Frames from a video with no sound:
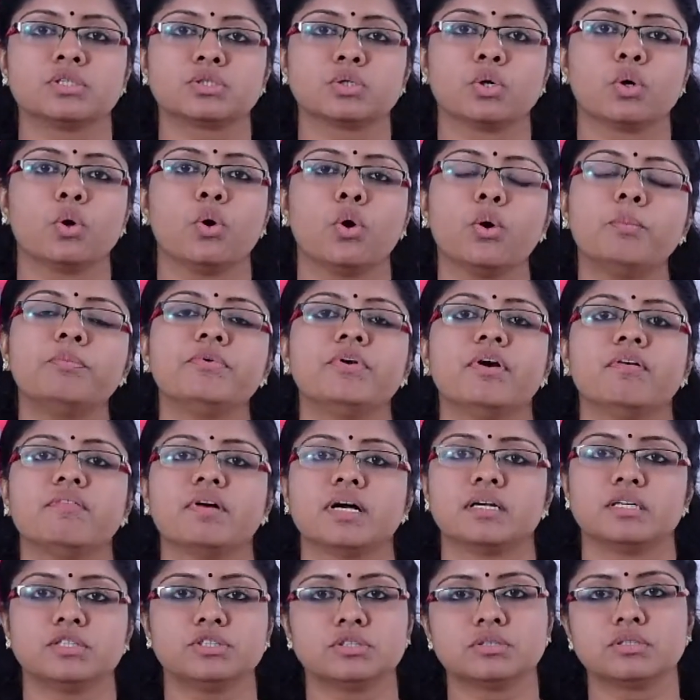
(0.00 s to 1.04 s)
So hope you have
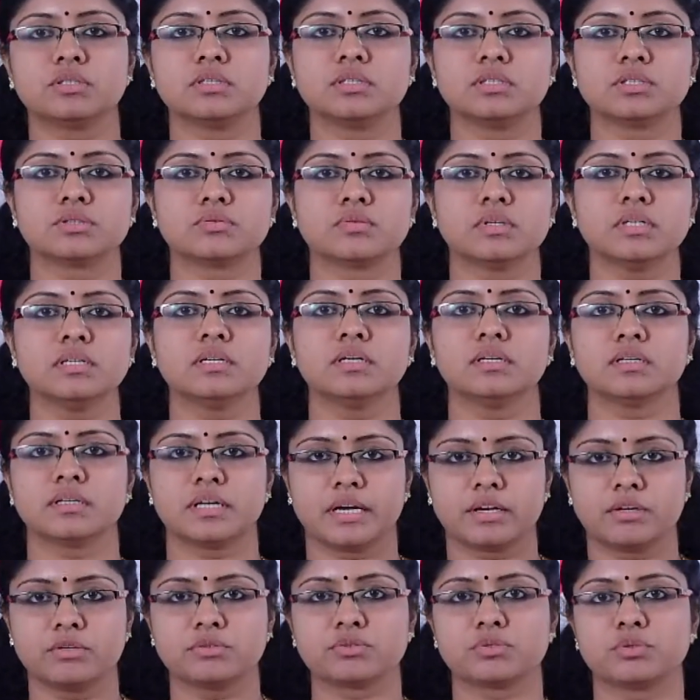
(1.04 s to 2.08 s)
understood this one.
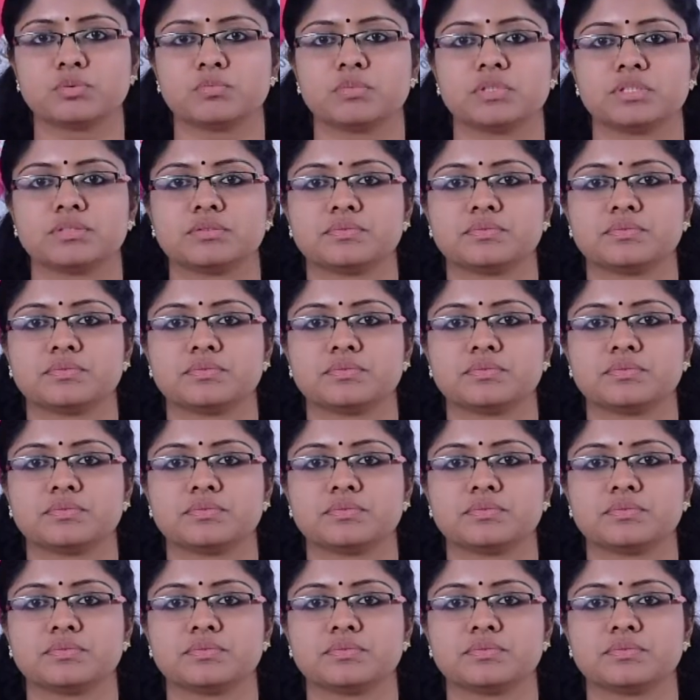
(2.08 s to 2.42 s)
Thank you so much.